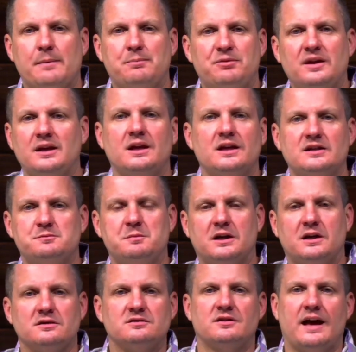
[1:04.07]
thinking it's
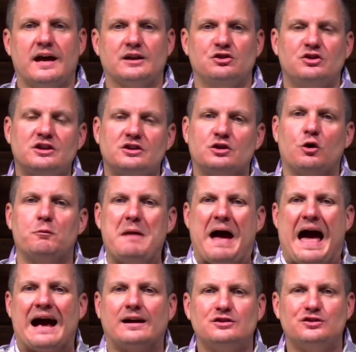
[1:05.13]
because of that. You need to go
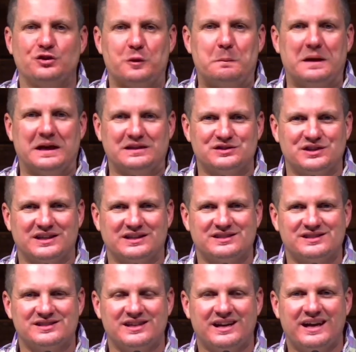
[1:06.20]
back to the basics.